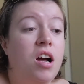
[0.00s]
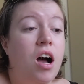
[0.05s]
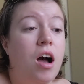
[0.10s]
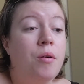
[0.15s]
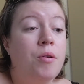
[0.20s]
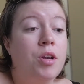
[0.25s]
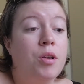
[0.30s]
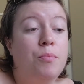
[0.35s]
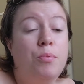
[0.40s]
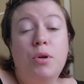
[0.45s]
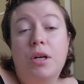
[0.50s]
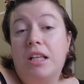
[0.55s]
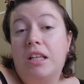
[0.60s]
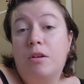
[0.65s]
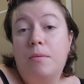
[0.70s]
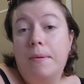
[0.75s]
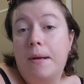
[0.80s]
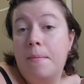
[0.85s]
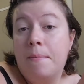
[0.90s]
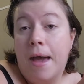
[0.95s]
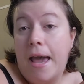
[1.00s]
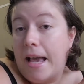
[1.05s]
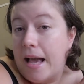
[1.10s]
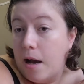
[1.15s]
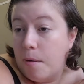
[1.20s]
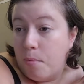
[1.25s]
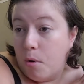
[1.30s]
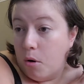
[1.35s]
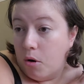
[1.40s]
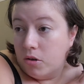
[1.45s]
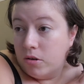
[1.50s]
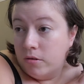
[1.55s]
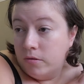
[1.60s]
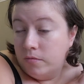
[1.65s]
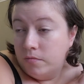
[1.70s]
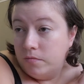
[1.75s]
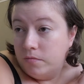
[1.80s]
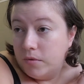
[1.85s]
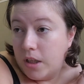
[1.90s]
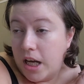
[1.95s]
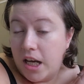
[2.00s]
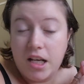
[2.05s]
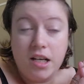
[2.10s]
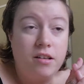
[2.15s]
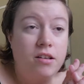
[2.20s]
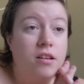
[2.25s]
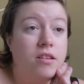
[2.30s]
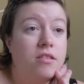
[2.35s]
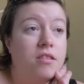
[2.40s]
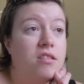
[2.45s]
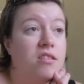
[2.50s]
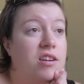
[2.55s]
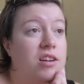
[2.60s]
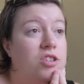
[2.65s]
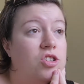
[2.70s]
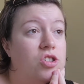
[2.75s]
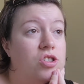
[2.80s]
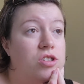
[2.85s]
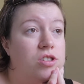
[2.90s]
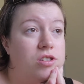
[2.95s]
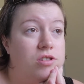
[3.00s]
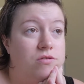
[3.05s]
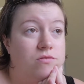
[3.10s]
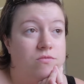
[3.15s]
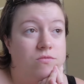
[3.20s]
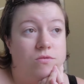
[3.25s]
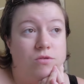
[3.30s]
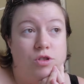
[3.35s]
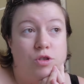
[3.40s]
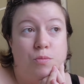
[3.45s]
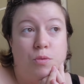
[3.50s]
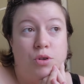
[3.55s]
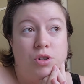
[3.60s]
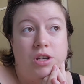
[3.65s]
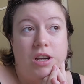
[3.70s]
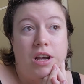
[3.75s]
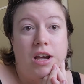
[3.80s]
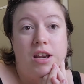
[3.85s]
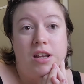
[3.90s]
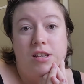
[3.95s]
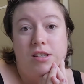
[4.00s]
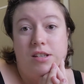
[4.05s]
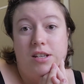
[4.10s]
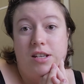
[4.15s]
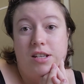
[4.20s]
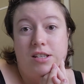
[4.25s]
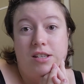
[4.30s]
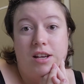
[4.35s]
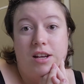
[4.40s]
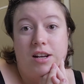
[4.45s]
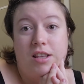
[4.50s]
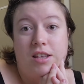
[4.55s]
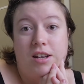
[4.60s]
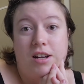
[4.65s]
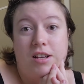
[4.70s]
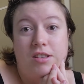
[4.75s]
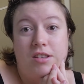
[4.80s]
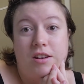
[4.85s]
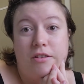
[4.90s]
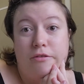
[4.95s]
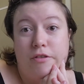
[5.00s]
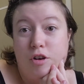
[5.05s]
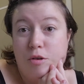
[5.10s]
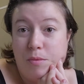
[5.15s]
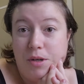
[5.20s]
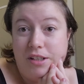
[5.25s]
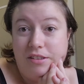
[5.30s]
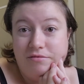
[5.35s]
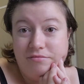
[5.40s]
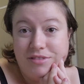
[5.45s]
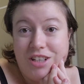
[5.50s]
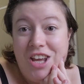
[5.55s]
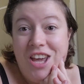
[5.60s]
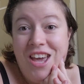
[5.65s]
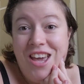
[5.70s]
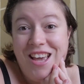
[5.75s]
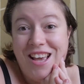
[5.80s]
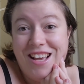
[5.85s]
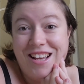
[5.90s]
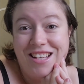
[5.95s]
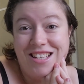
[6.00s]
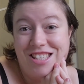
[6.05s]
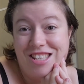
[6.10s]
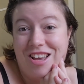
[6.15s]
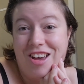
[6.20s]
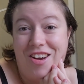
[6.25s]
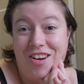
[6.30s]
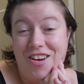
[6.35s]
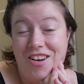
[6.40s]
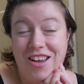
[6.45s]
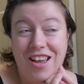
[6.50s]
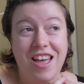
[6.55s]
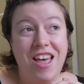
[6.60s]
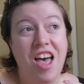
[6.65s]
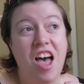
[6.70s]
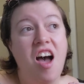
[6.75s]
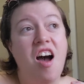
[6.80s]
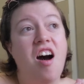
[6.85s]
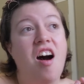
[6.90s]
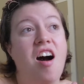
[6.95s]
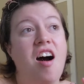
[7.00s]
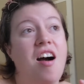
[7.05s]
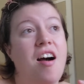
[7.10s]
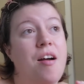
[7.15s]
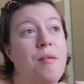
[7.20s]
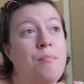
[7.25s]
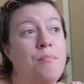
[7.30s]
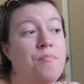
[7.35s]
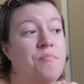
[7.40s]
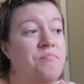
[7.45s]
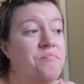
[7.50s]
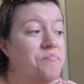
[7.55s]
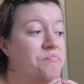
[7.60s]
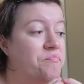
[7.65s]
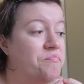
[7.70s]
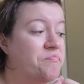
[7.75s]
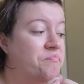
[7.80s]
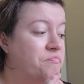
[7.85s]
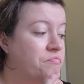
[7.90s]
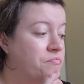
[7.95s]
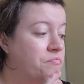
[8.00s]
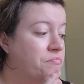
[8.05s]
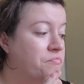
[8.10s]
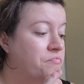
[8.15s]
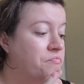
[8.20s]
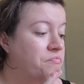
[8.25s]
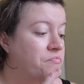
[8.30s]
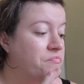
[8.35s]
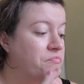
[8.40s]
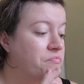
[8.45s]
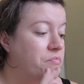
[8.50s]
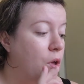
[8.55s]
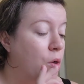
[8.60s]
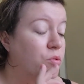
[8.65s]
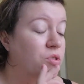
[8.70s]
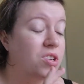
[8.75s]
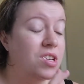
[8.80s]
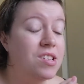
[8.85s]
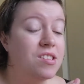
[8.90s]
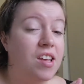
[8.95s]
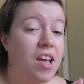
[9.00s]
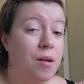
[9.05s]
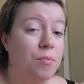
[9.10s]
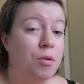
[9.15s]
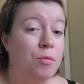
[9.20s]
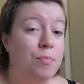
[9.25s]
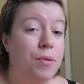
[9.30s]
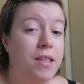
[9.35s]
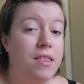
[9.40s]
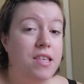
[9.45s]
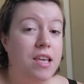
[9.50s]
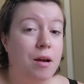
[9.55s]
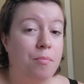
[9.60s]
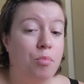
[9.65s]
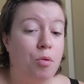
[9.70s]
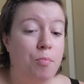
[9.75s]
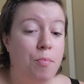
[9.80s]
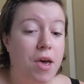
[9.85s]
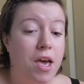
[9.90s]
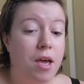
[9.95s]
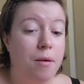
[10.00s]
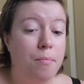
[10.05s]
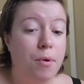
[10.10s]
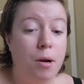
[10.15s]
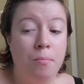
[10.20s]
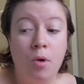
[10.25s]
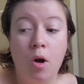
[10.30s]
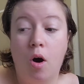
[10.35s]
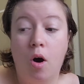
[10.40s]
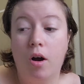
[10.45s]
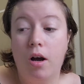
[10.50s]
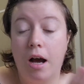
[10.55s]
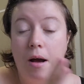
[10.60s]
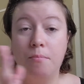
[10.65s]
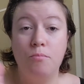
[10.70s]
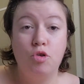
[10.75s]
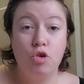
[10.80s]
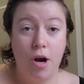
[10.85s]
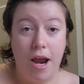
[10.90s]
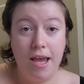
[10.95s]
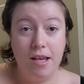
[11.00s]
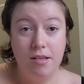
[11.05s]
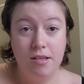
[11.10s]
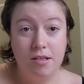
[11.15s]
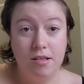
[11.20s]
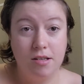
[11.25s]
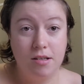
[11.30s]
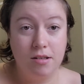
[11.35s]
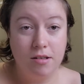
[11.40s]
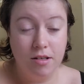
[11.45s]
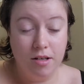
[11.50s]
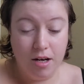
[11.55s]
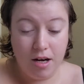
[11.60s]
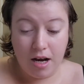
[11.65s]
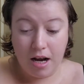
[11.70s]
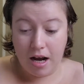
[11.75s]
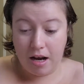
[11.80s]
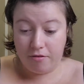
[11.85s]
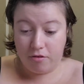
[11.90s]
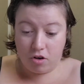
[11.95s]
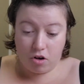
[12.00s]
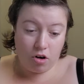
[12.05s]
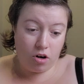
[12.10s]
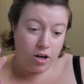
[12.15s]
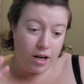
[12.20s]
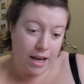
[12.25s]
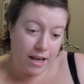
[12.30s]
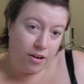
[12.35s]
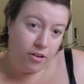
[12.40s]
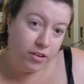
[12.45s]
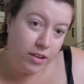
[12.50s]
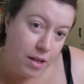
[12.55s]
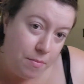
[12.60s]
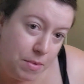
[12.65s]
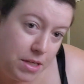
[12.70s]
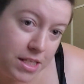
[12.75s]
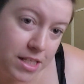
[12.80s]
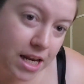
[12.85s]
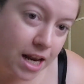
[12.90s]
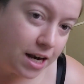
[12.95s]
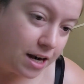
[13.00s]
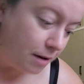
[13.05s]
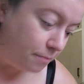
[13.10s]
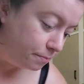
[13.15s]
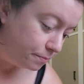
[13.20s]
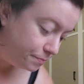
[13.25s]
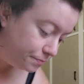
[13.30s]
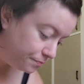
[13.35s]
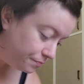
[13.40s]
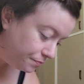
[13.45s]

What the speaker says: I'm going to put a little bit of makeup on, and I just spontaneously decided that I was going to film it. So I was going to say I'm completely unprepared, but I'm not. I'm dressed. Hang on, let me stand up.